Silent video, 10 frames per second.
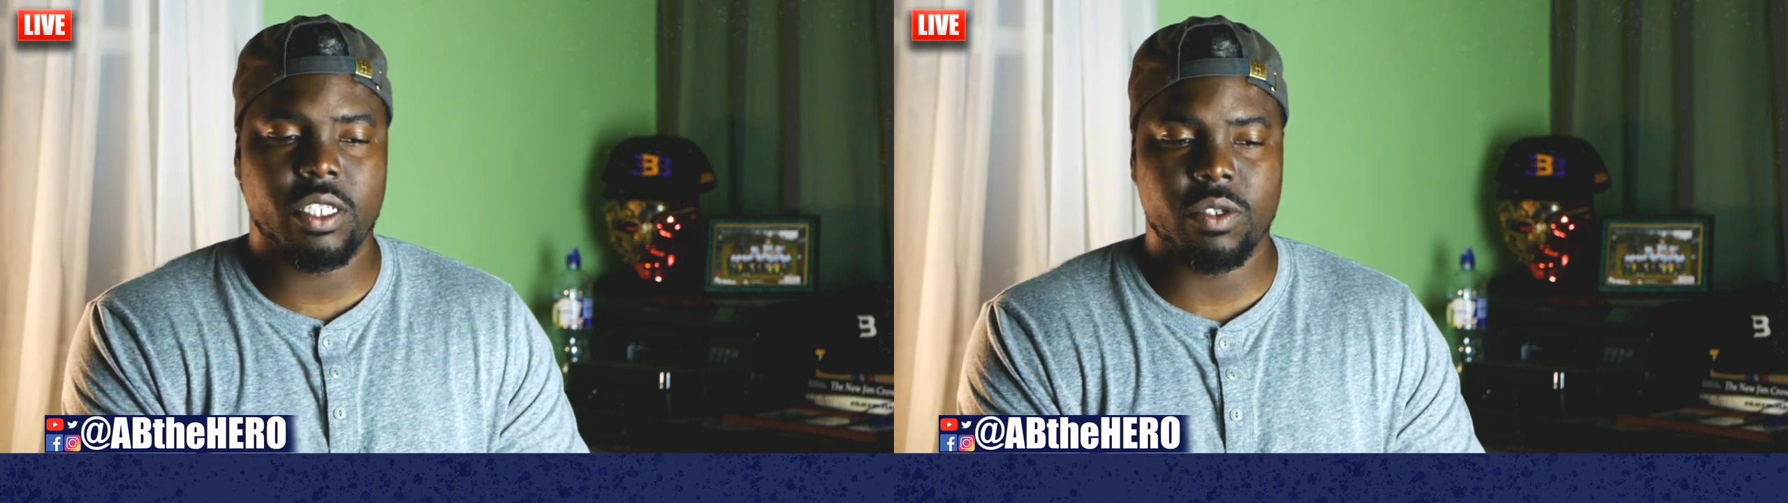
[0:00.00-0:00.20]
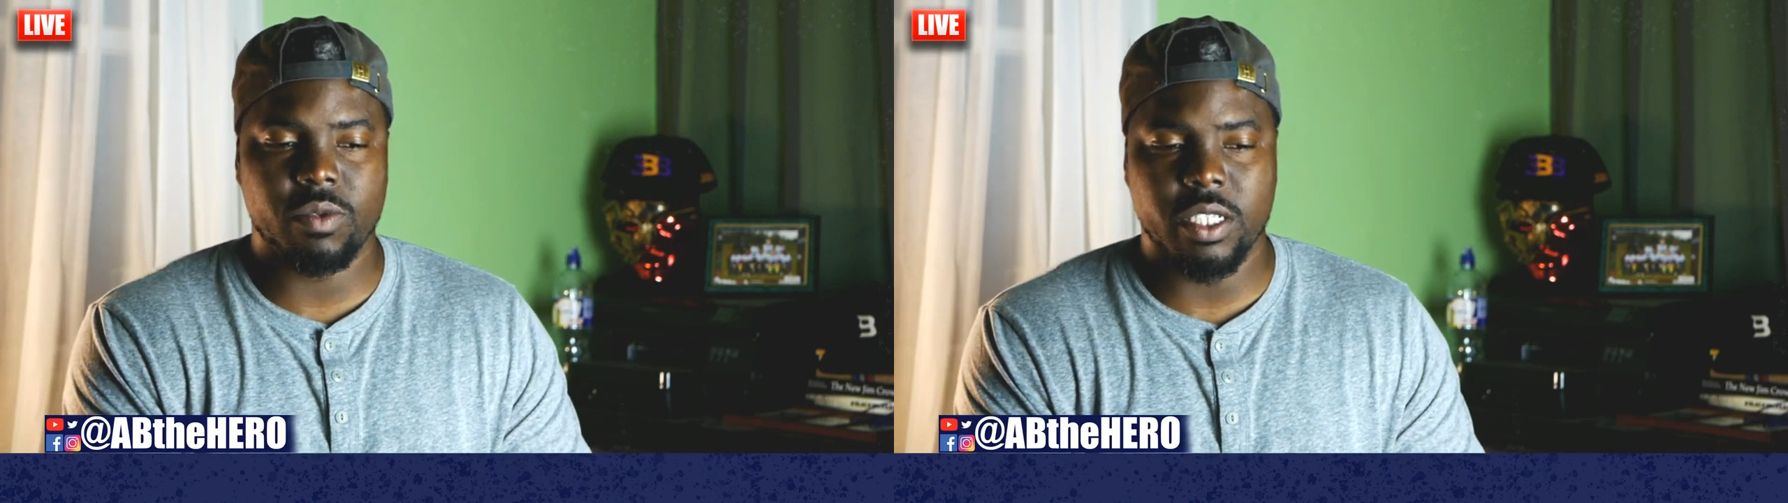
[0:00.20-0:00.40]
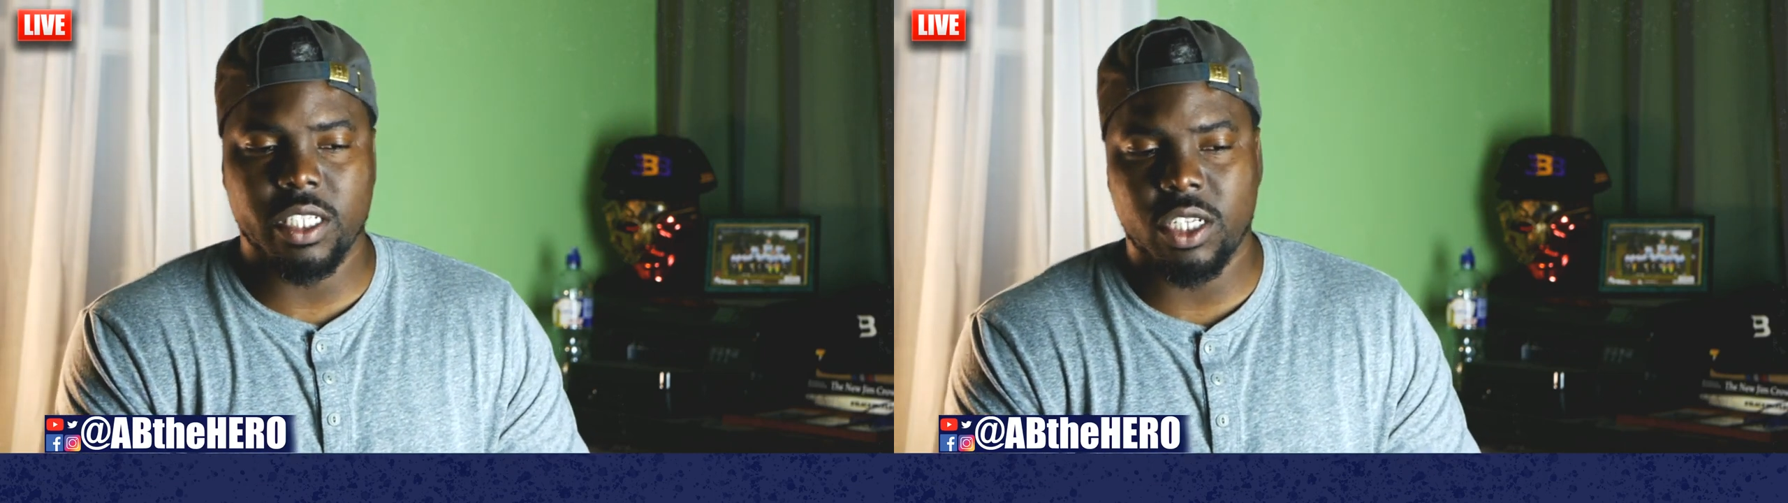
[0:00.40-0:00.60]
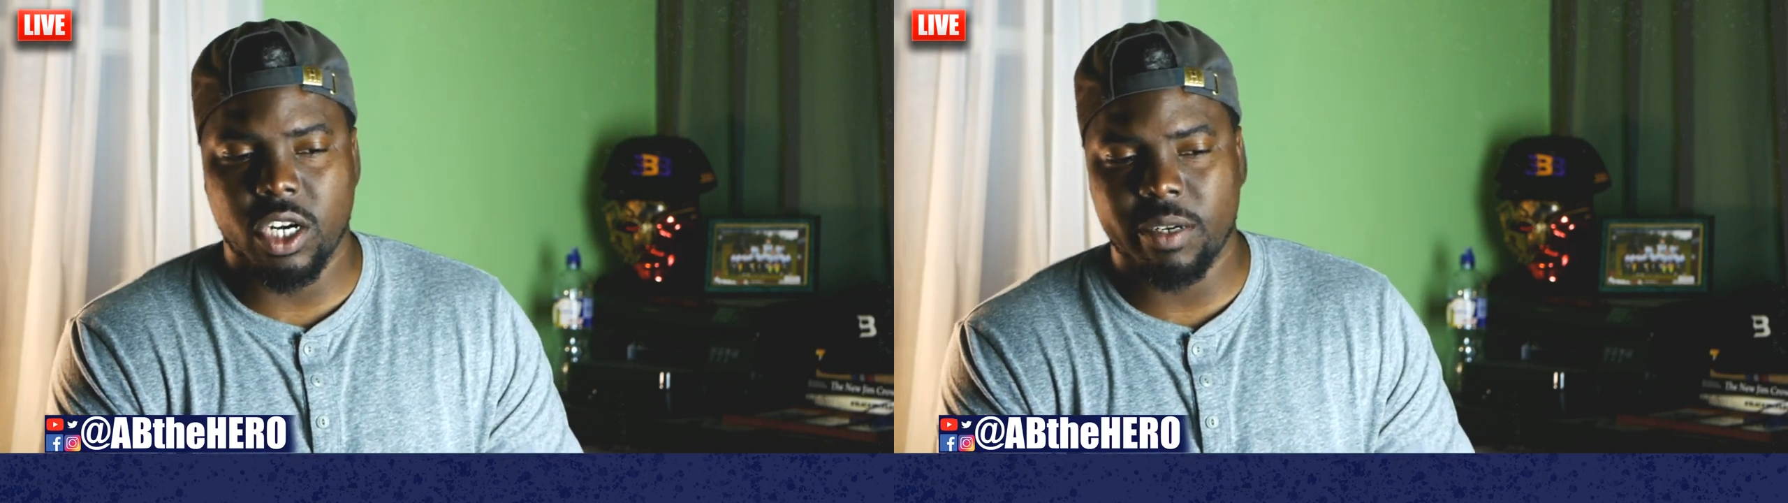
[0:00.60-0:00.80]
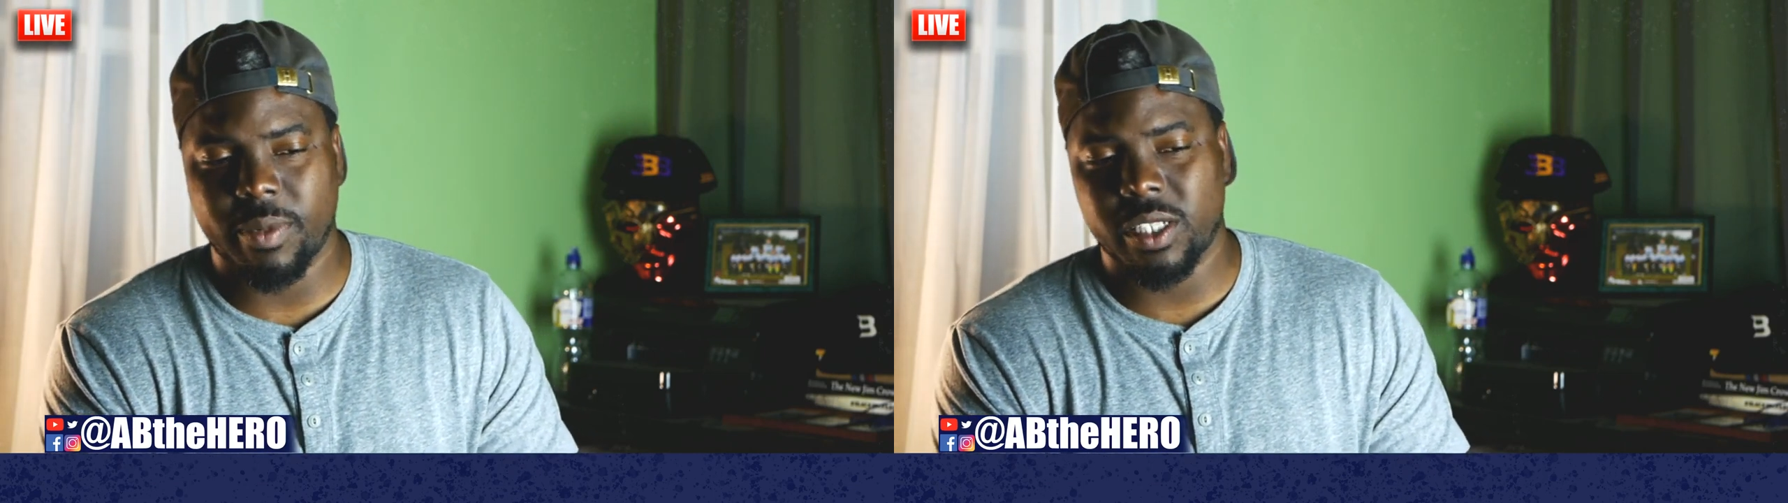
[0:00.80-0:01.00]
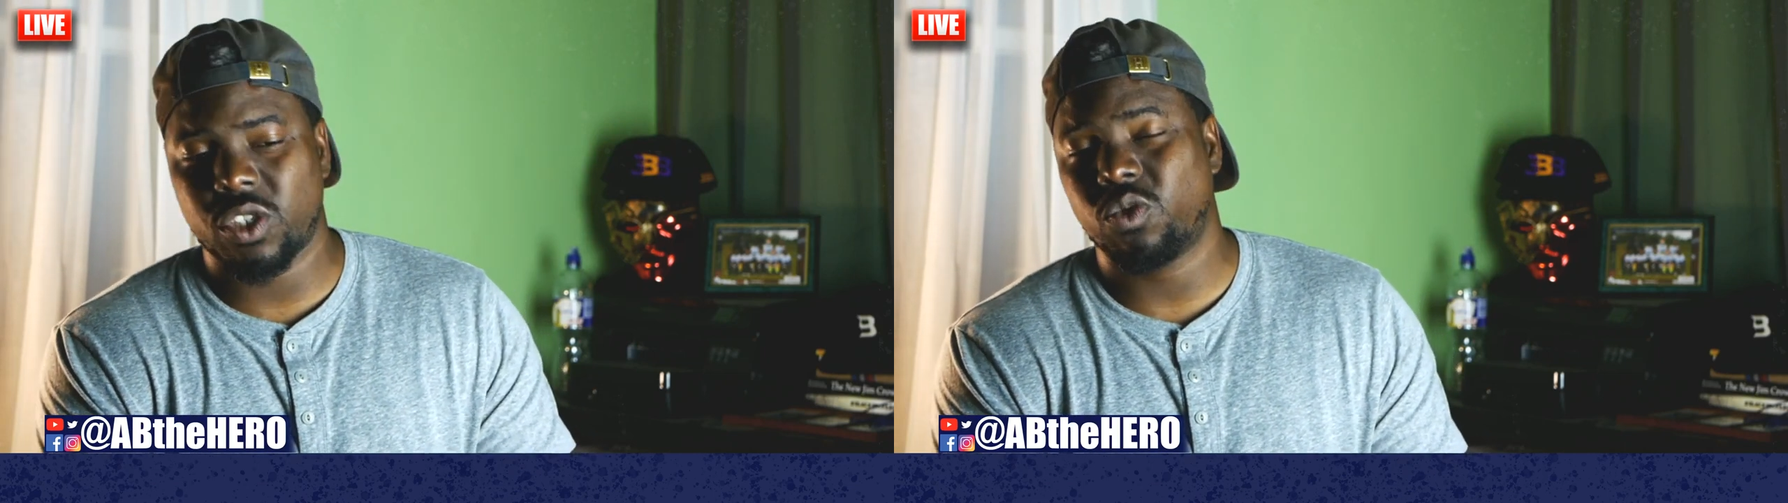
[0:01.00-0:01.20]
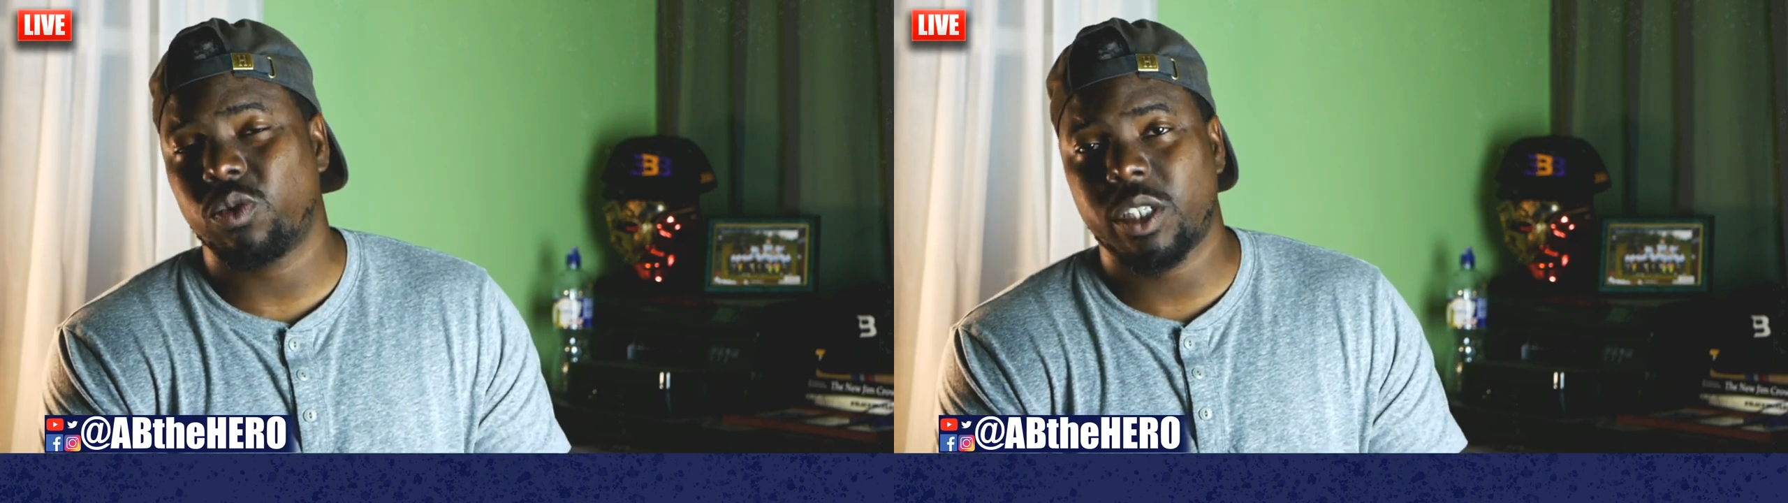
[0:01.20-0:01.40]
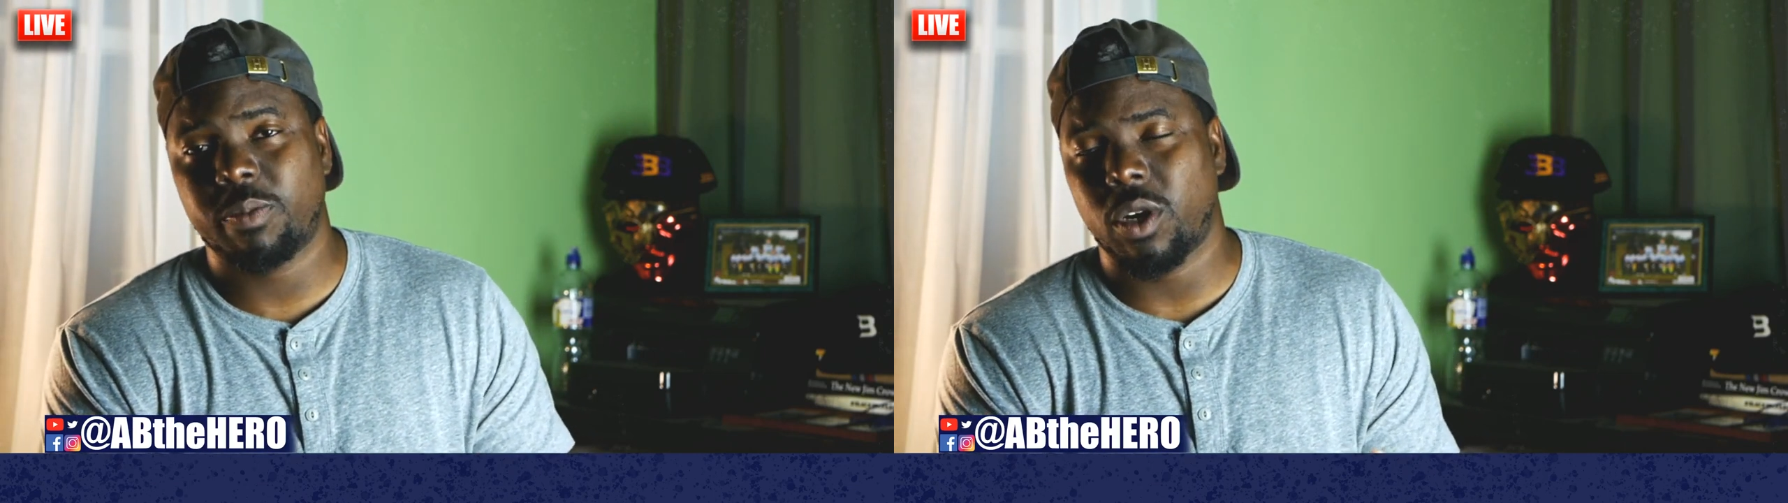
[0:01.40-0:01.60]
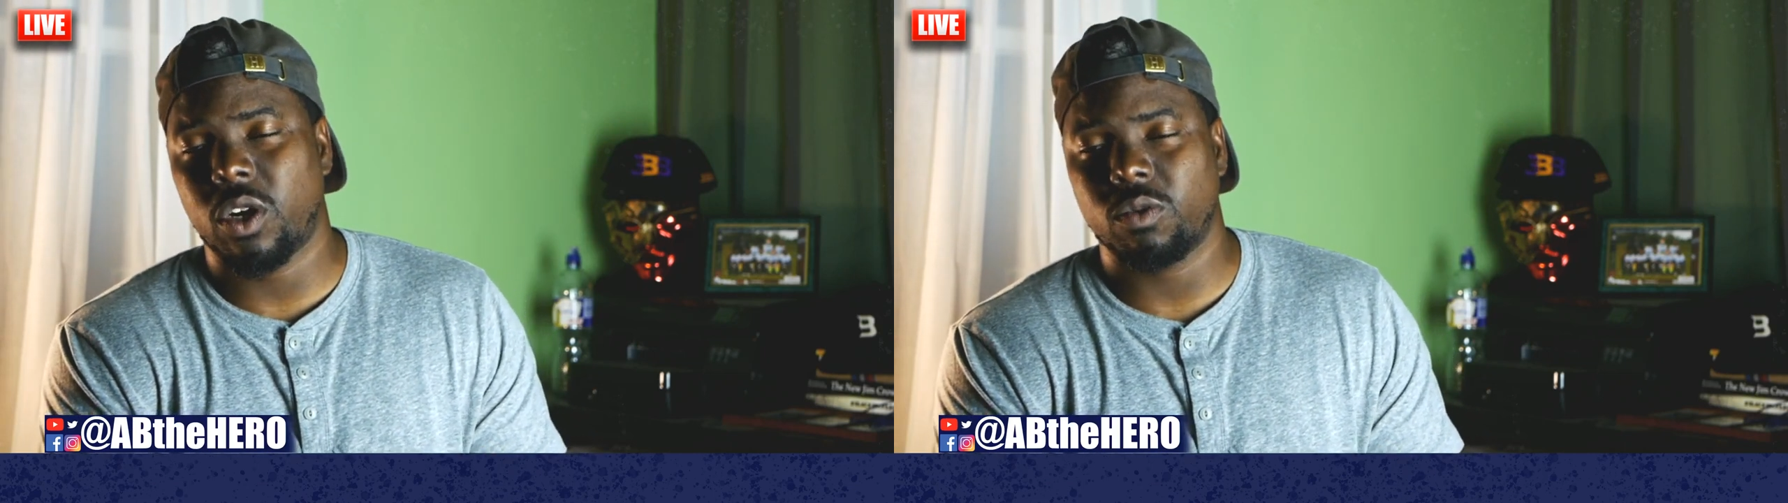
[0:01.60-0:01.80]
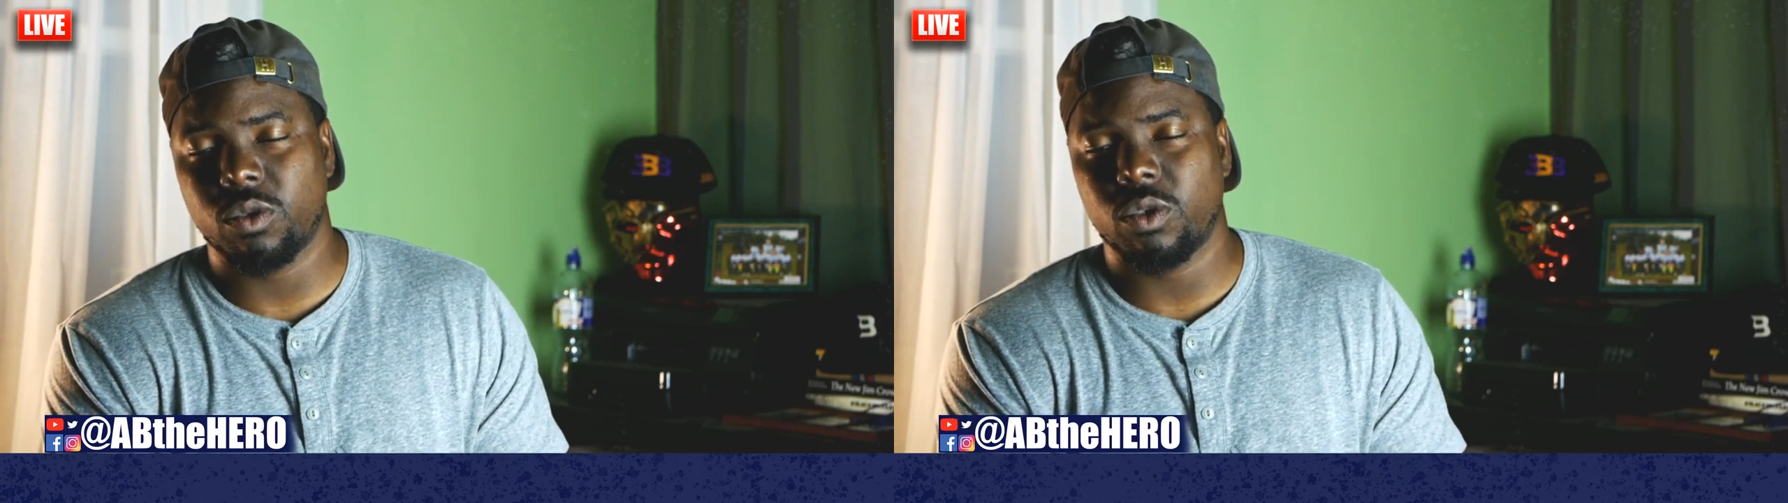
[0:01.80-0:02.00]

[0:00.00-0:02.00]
to really talk about this Rich Paul rule,